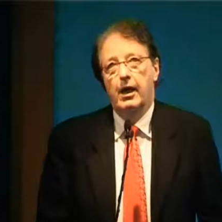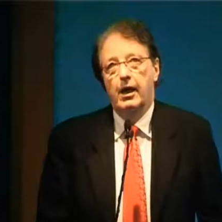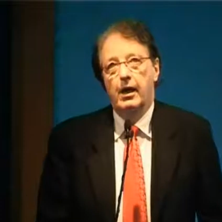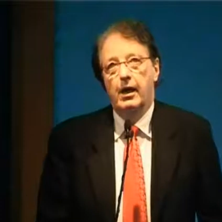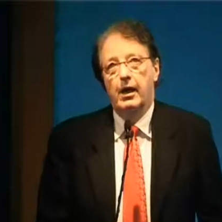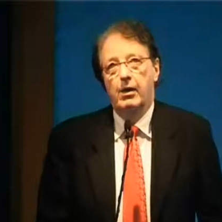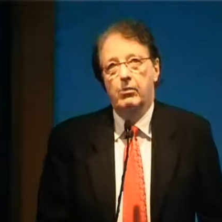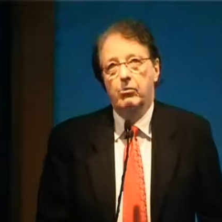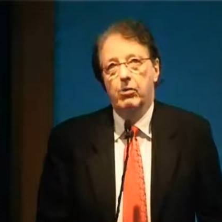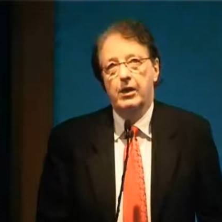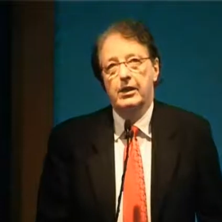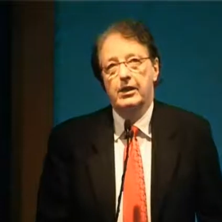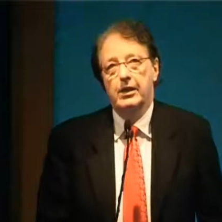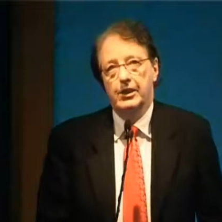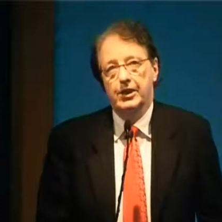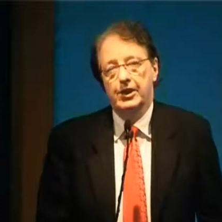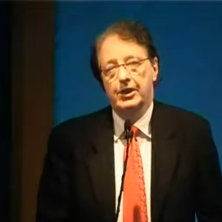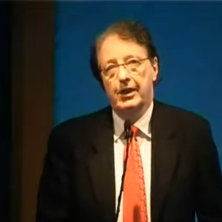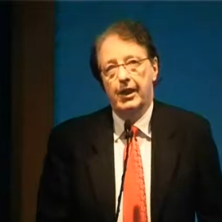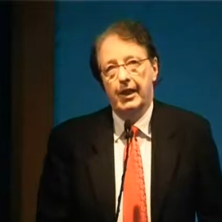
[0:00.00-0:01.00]
one
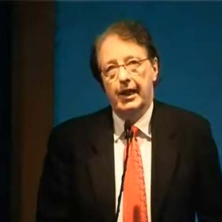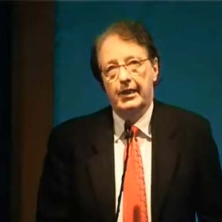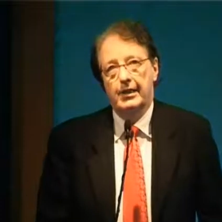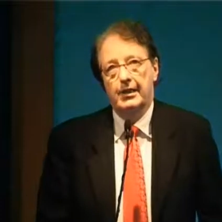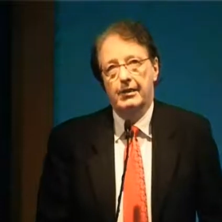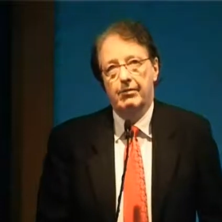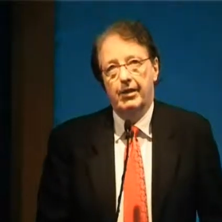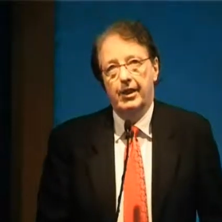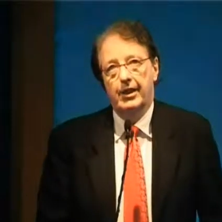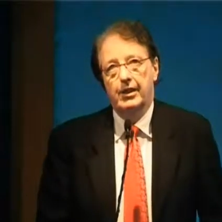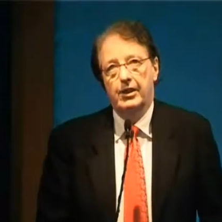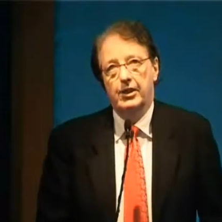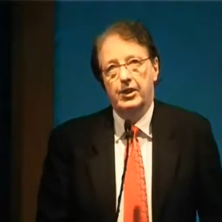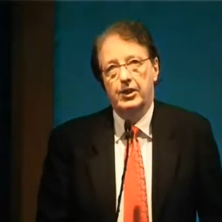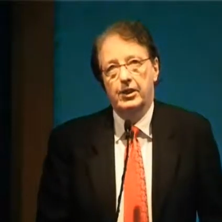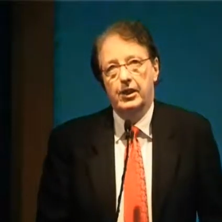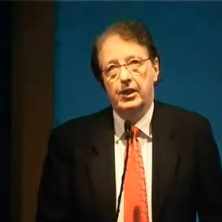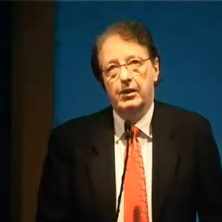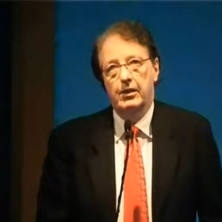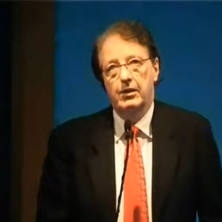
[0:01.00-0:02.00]
can selectively
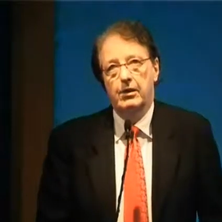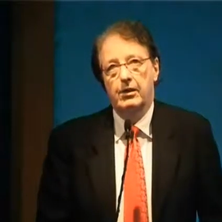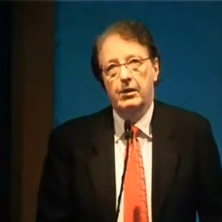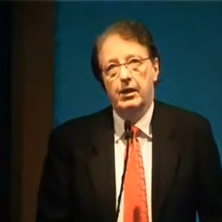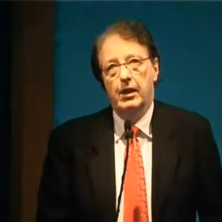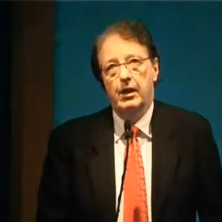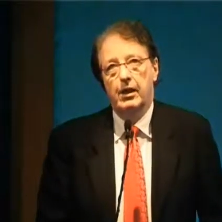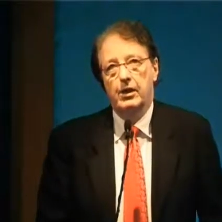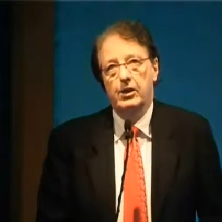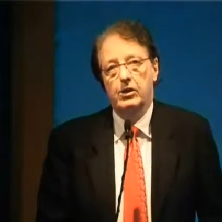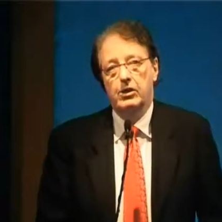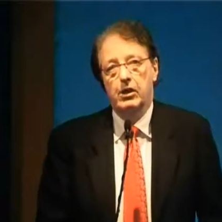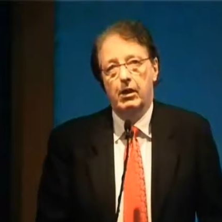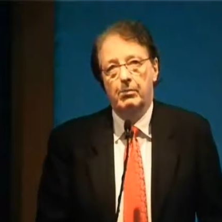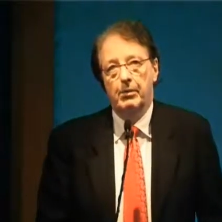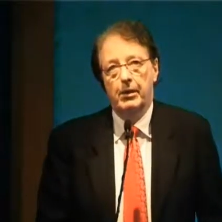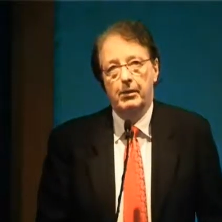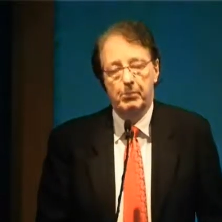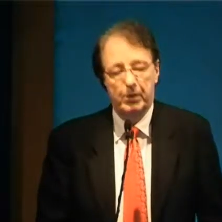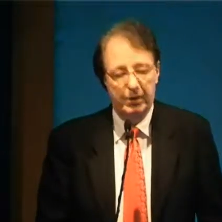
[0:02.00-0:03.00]
consider
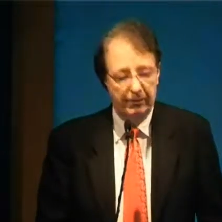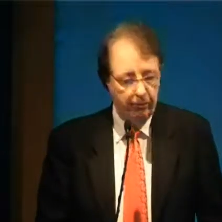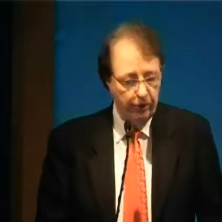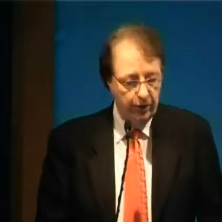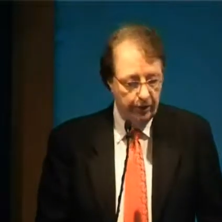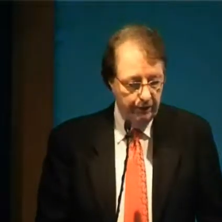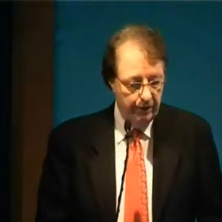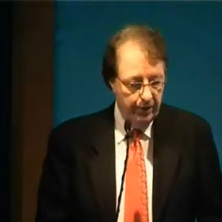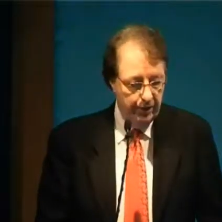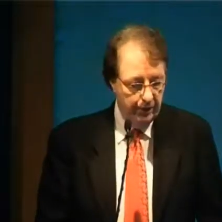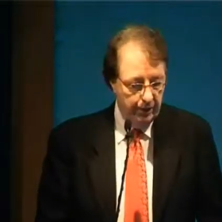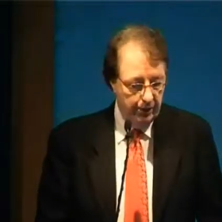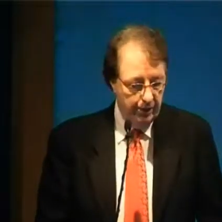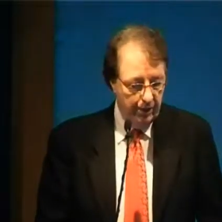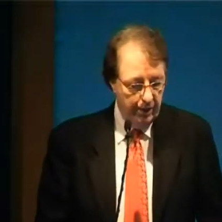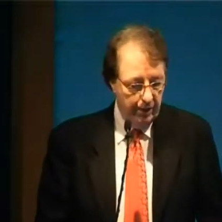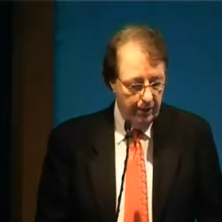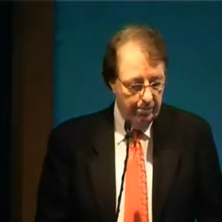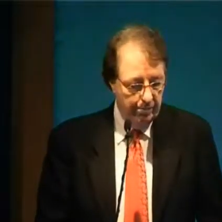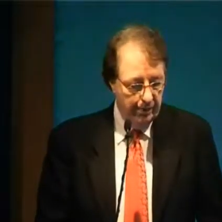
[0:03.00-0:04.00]
stopping bisphosphonates
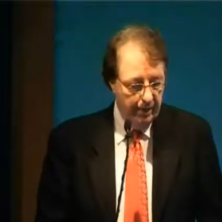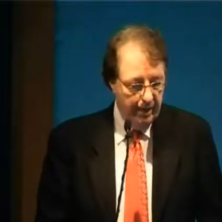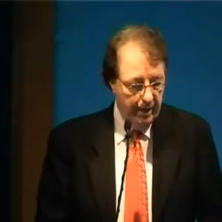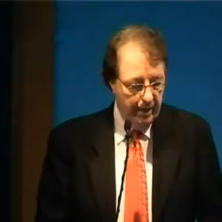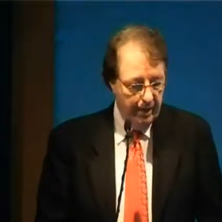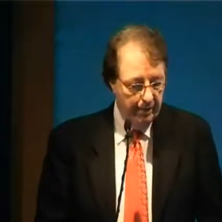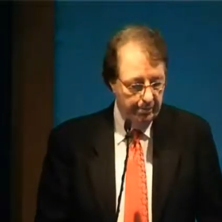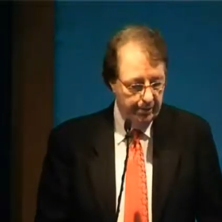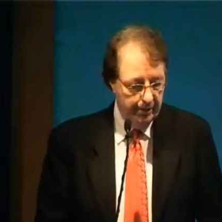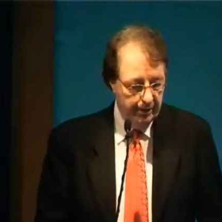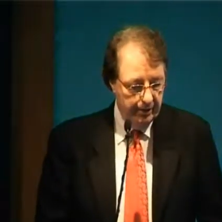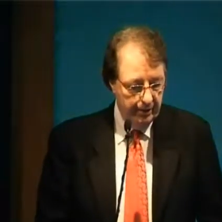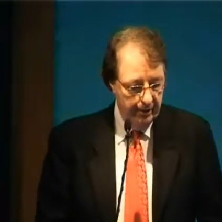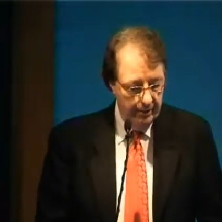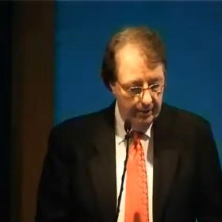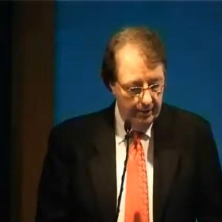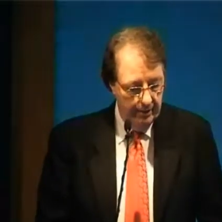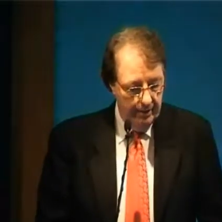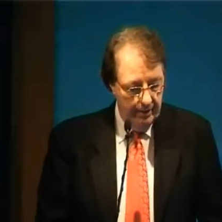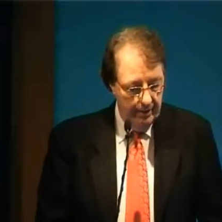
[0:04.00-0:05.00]
earlier perhaps.
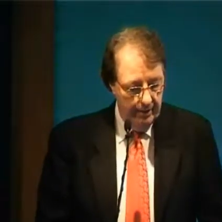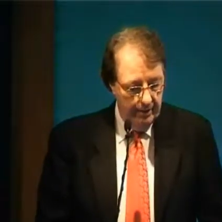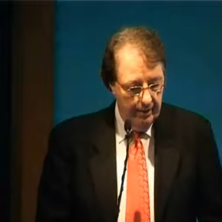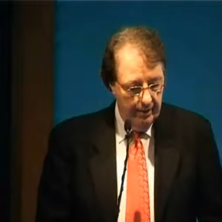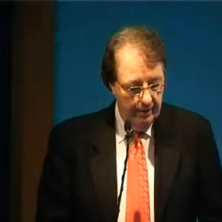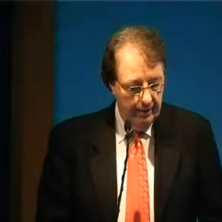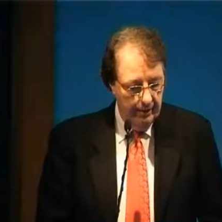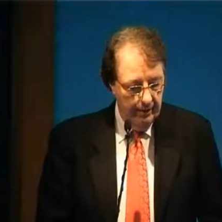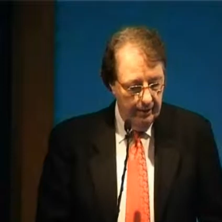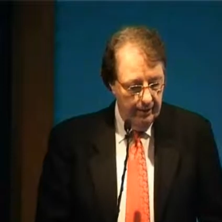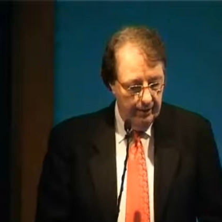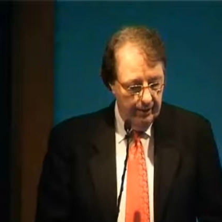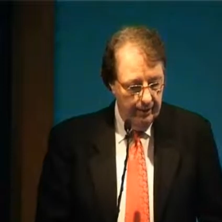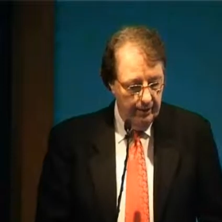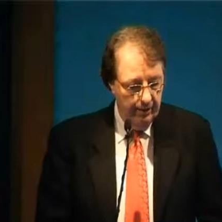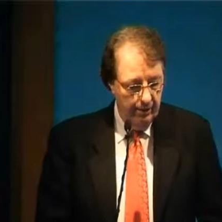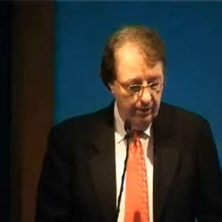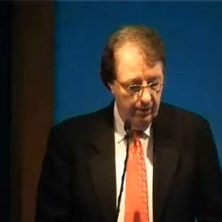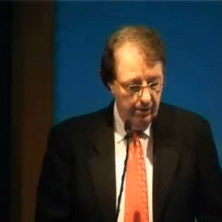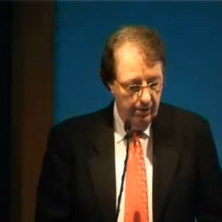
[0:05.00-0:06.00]

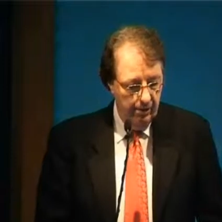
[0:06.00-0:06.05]
The